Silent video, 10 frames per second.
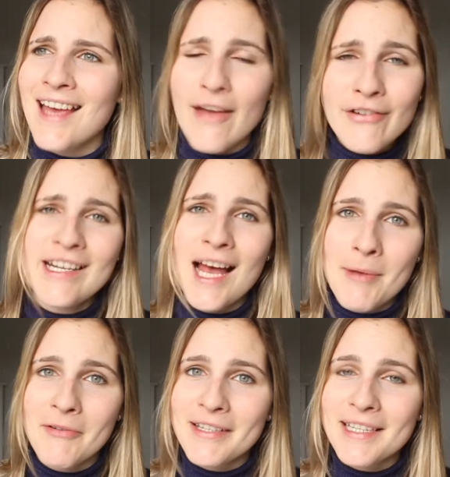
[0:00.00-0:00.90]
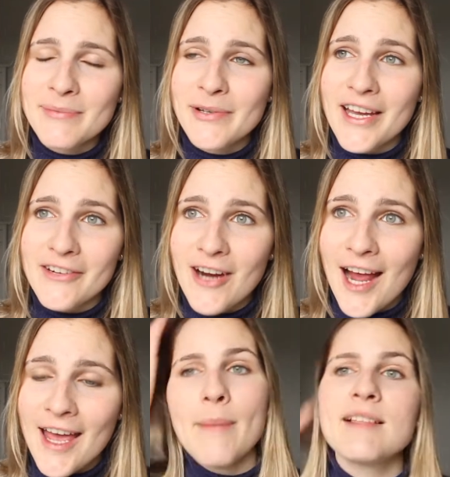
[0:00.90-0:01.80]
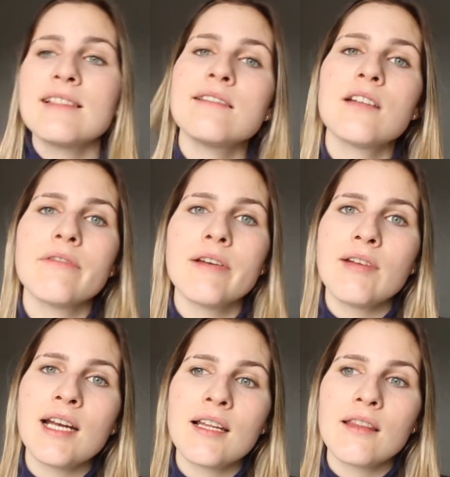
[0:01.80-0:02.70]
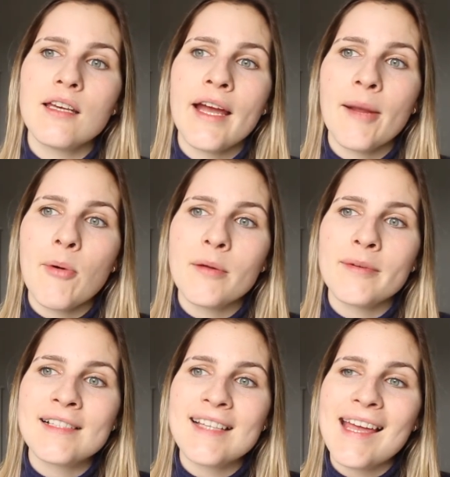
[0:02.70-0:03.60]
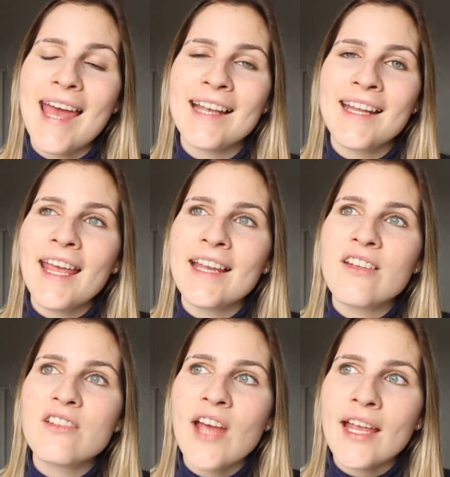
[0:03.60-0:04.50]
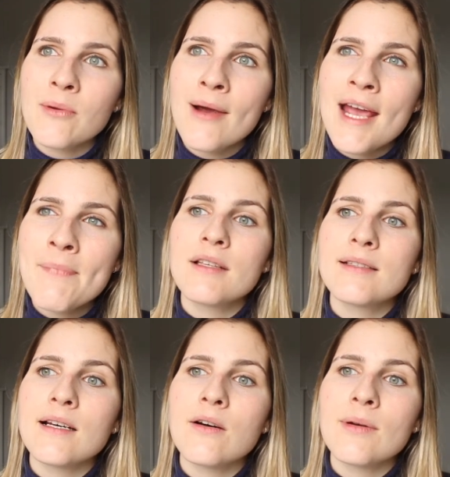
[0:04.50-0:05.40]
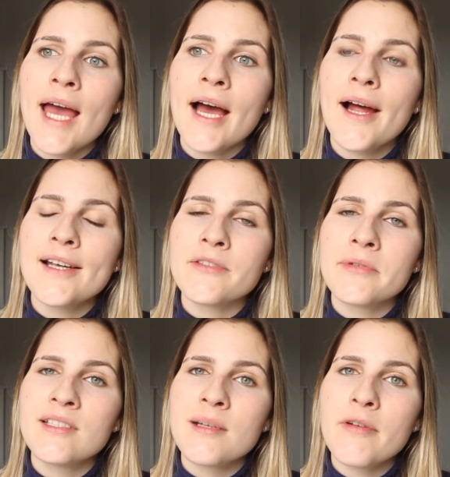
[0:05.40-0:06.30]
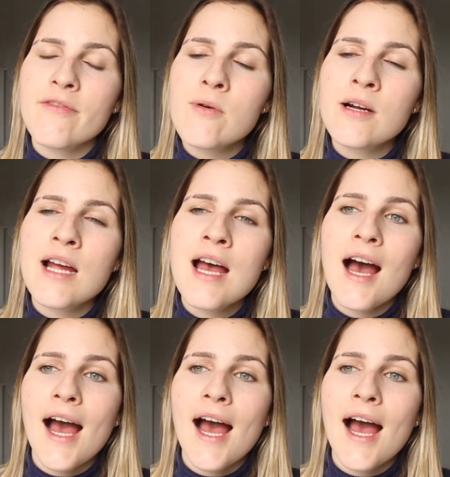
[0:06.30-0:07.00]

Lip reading: Every time I read this book, I cry. I basically started rereading the Harry Potter books again in January. So yeah, I just reached number 4.